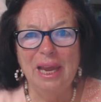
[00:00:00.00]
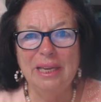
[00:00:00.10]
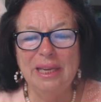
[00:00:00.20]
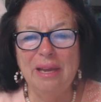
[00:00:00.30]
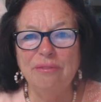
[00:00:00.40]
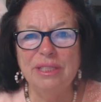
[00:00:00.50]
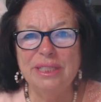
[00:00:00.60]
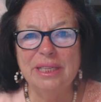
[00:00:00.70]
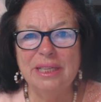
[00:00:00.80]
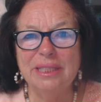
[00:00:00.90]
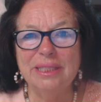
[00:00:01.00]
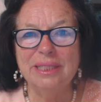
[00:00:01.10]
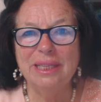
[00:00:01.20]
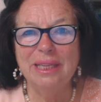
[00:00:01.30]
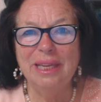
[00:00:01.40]
and everything
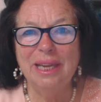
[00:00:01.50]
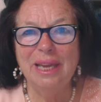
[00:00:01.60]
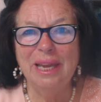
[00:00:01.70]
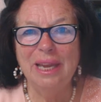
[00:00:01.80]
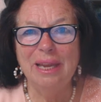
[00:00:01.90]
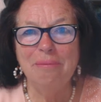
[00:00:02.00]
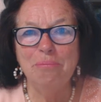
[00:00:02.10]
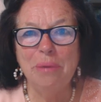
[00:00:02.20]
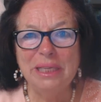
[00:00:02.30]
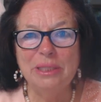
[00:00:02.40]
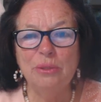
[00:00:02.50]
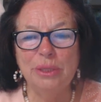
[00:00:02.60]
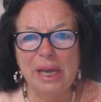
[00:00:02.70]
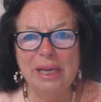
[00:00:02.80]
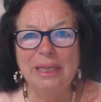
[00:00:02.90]
is meant
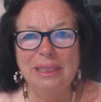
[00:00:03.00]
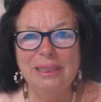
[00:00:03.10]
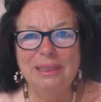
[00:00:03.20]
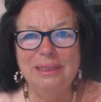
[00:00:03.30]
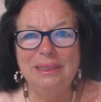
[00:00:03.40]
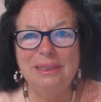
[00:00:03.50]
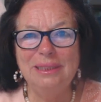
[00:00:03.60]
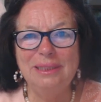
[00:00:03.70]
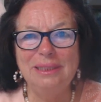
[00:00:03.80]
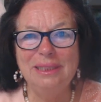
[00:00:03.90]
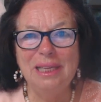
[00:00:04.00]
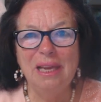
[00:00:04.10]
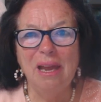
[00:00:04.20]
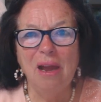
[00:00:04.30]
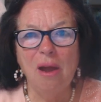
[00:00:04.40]
to die,
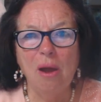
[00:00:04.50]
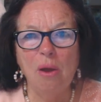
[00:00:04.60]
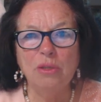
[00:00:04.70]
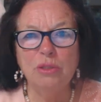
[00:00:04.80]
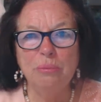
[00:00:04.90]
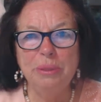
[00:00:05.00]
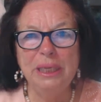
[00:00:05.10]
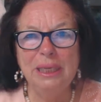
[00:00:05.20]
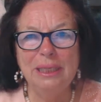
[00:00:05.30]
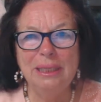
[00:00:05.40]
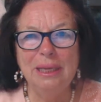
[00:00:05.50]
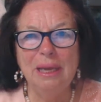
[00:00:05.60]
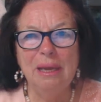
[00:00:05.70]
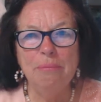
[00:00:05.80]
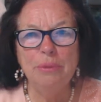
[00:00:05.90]
or to be
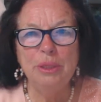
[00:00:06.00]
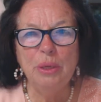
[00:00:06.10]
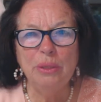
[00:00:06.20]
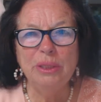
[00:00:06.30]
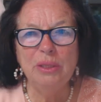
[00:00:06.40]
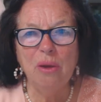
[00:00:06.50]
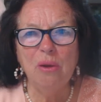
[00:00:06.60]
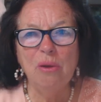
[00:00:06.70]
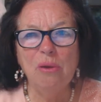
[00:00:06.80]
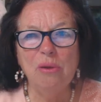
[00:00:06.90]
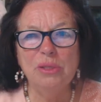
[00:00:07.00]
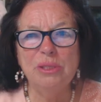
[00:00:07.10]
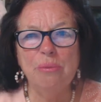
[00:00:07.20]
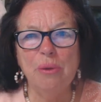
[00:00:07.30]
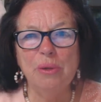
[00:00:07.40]
beyond all
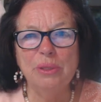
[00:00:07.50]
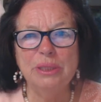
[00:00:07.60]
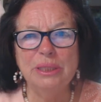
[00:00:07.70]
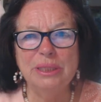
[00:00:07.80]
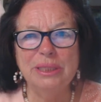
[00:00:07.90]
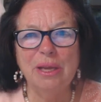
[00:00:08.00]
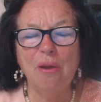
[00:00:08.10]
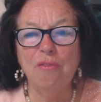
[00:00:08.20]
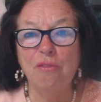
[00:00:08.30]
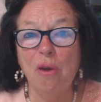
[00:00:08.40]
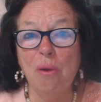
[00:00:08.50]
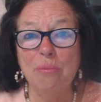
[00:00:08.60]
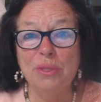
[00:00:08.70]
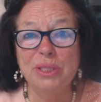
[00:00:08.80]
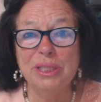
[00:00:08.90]
the worlds of
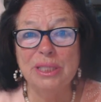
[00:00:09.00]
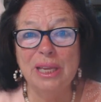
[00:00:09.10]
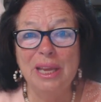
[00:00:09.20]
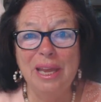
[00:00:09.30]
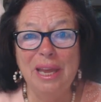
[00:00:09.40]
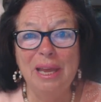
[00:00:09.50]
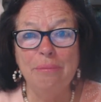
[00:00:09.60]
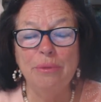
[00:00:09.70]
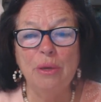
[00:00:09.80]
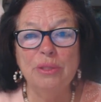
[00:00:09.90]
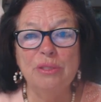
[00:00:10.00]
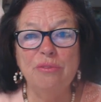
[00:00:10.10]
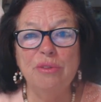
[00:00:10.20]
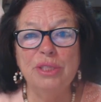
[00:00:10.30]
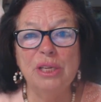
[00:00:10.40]
forms, beyond
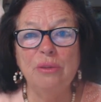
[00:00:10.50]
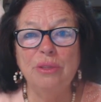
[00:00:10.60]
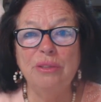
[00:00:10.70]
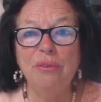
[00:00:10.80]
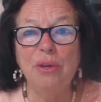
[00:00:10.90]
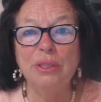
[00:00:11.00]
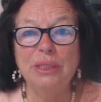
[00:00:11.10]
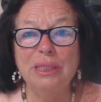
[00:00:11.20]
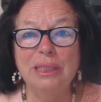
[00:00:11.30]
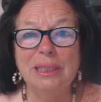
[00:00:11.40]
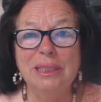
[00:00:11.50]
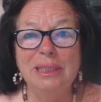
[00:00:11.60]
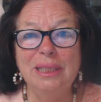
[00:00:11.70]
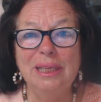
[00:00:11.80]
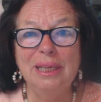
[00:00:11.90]
the physical universe,
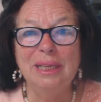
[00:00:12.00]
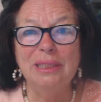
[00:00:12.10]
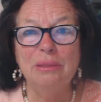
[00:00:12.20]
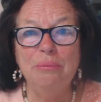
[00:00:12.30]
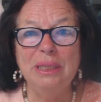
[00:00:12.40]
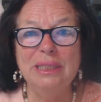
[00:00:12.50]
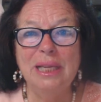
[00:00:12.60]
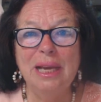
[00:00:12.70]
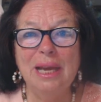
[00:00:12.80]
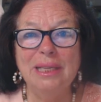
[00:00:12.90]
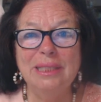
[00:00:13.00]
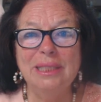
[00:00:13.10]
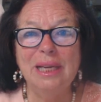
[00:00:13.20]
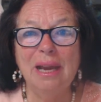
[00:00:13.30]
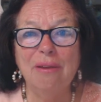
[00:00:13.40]
to be the light
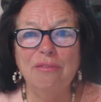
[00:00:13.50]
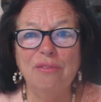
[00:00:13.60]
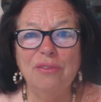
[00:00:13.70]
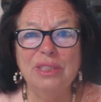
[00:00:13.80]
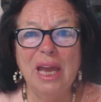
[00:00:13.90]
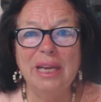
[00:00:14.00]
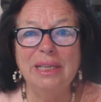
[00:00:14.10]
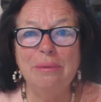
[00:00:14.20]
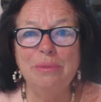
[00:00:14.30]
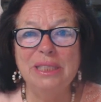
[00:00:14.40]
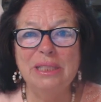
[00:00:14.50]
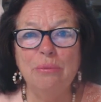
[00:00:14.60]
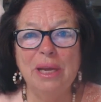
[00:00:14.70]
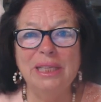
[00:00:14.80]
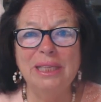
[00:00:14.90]
and love, the
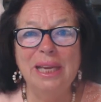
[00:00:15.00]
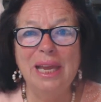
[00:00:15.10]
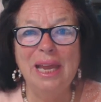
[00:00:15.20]
unlimited one,